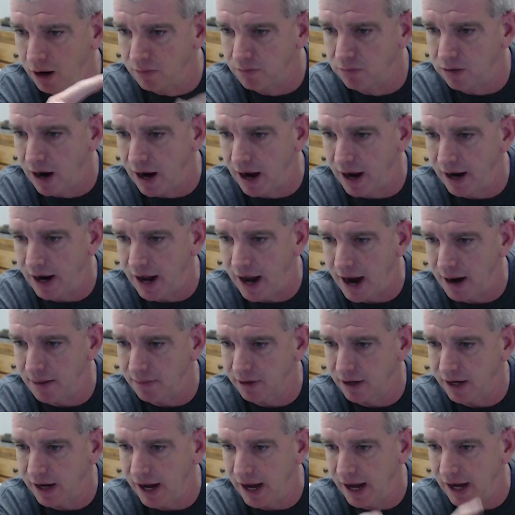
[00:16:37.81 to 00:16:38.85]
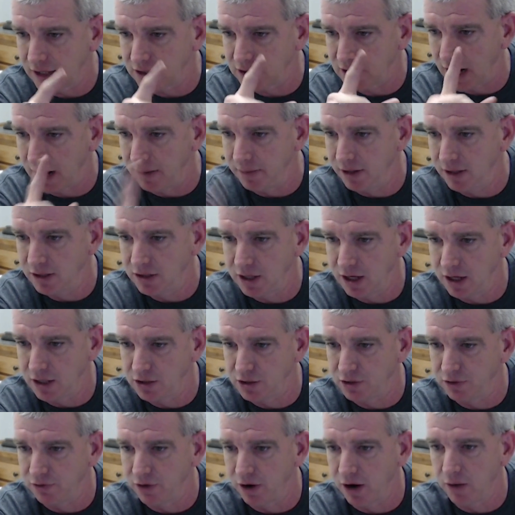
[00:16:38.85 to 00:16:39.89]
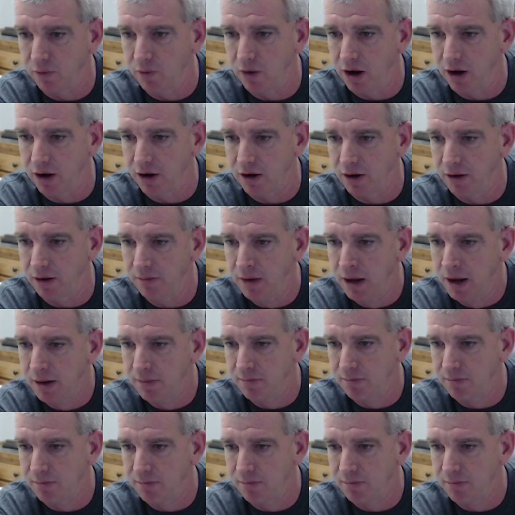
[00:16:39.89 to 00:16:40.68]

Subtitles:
Brian Abergast, I'll be in touch. You're very welcome.